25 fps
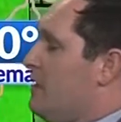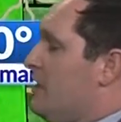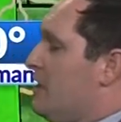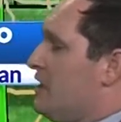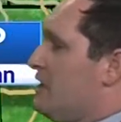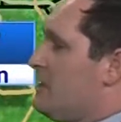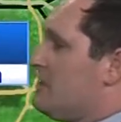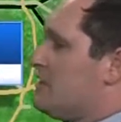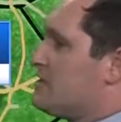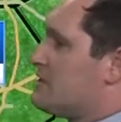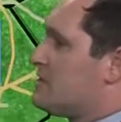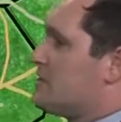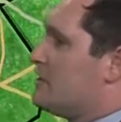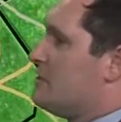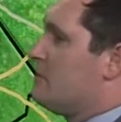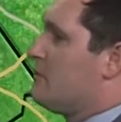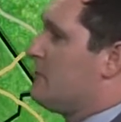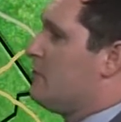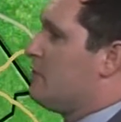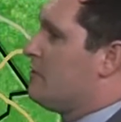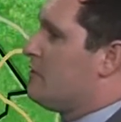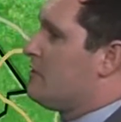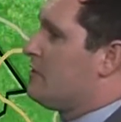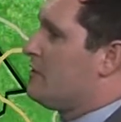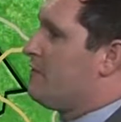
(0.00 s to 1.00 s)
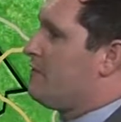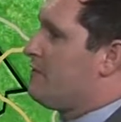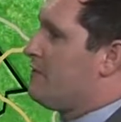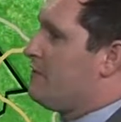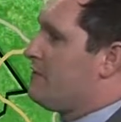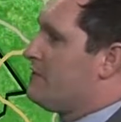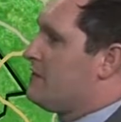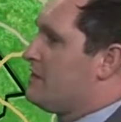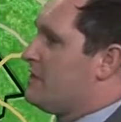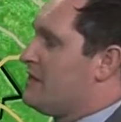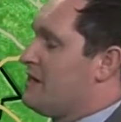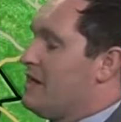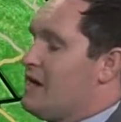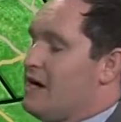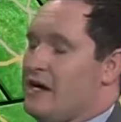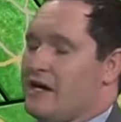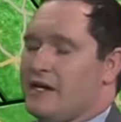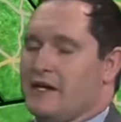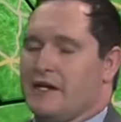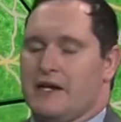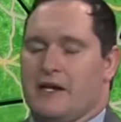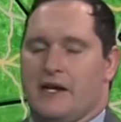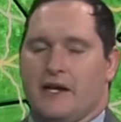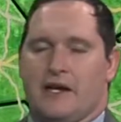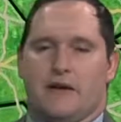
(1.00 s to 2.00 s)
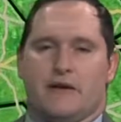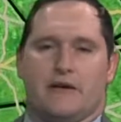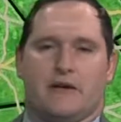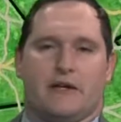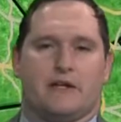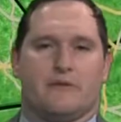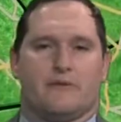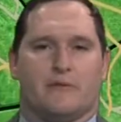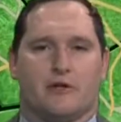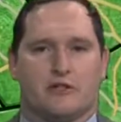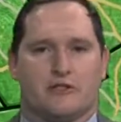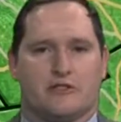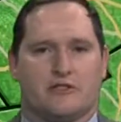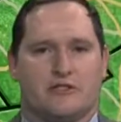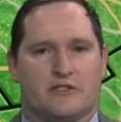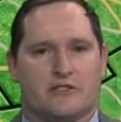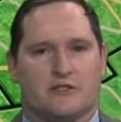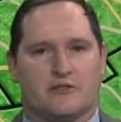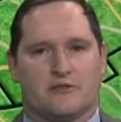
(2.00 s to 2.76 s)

in Sonora, 59 out in Mertzon.